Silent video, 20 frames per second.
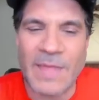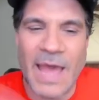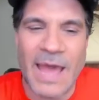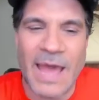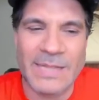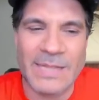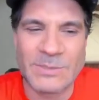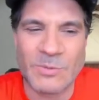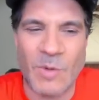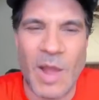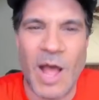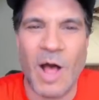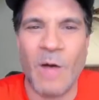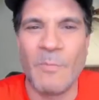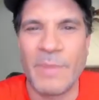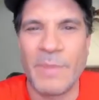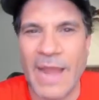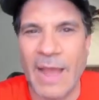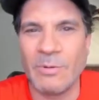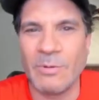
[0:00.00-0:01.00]
that as well,
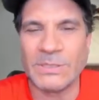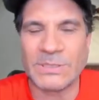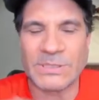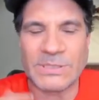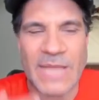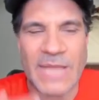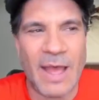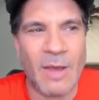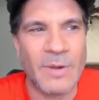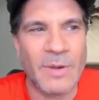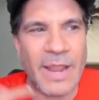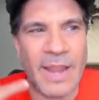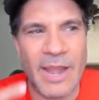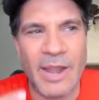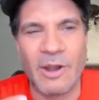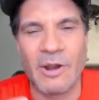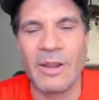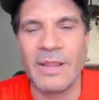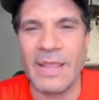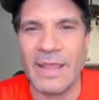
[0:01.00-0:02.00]
but I would sound
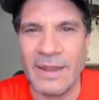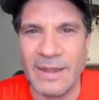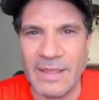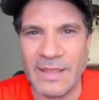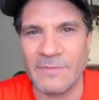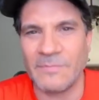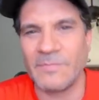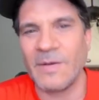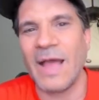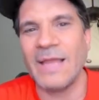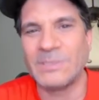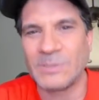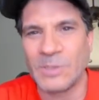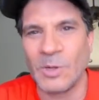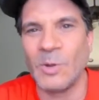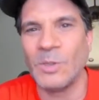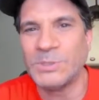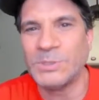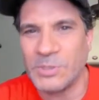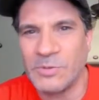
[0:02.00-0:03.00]
arrogant if I
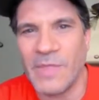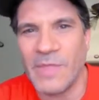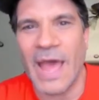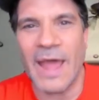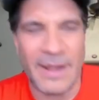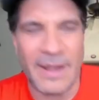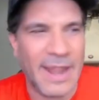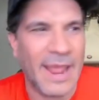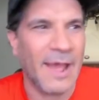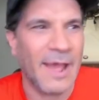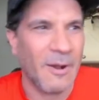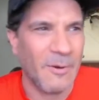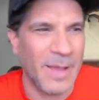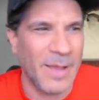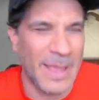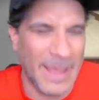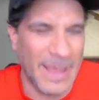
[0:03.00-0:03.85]
told you that now.